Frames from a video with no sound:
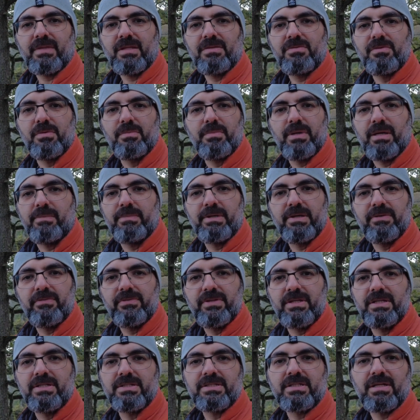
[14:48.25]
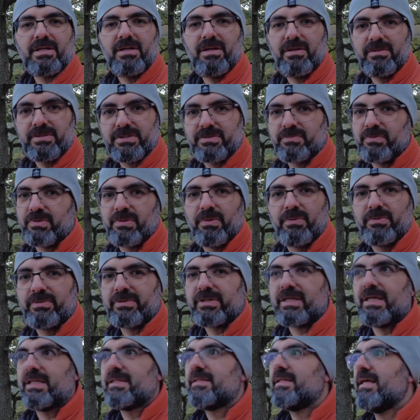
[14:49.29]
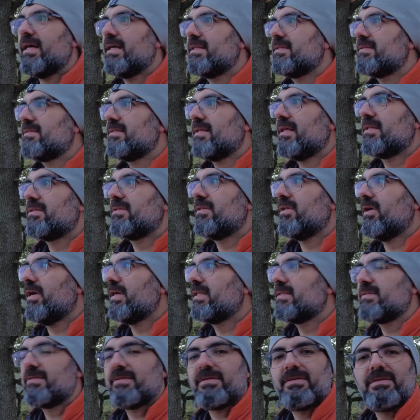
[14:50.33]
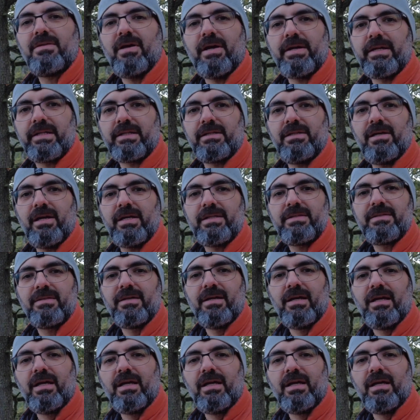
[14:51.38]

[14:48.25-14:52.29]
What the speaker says: So maybe if there is clouds, we don't get that light, direct light.